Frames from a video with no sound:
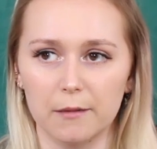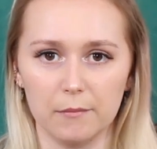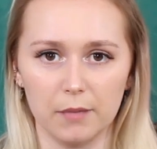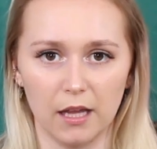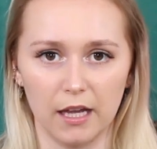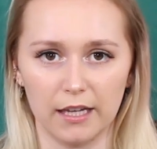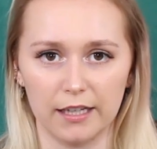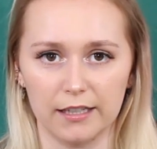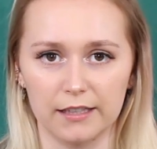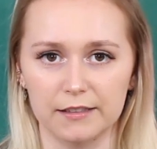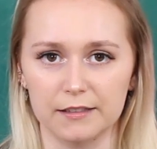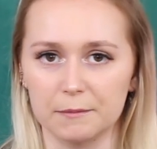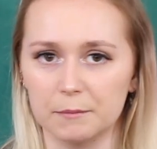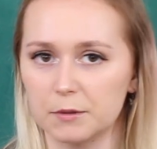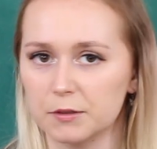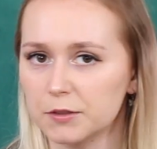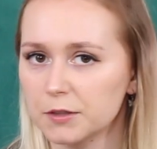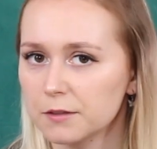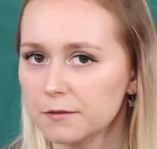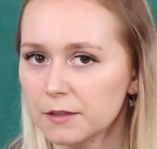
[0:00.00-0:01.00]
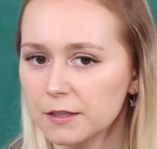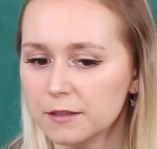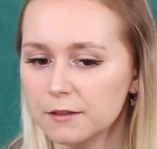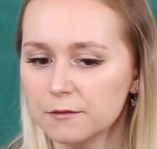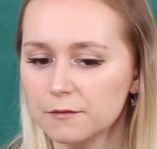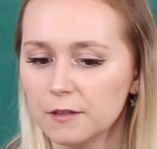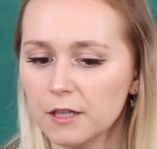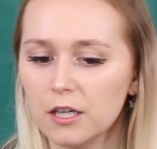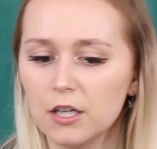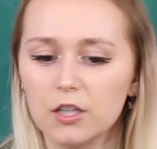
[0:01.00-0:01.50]
compliant
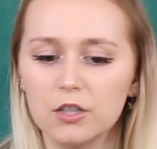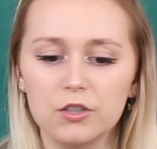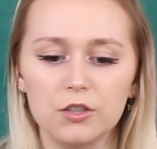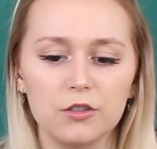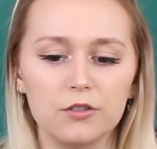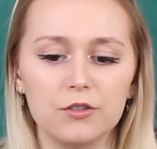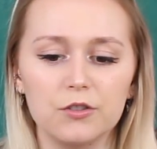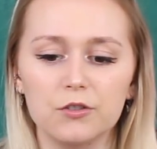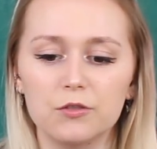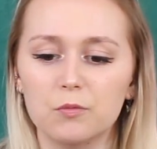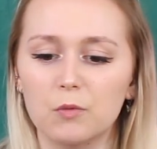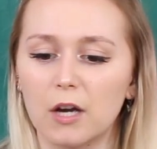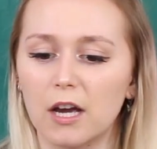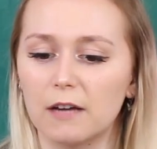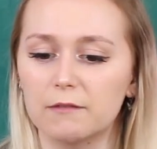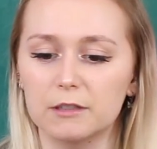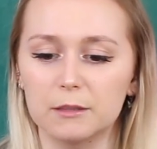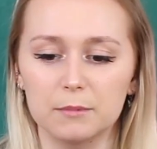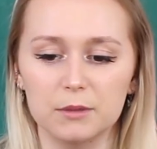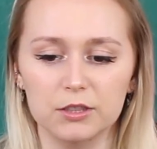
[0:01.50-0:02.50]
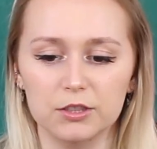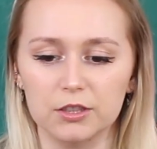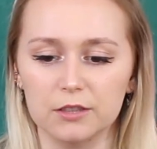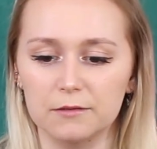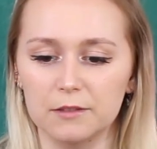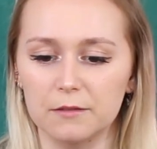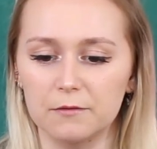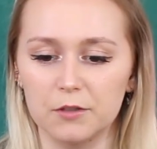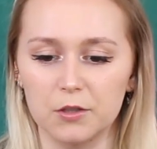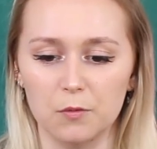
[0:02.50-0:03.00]
preservative. You can use whatever preservative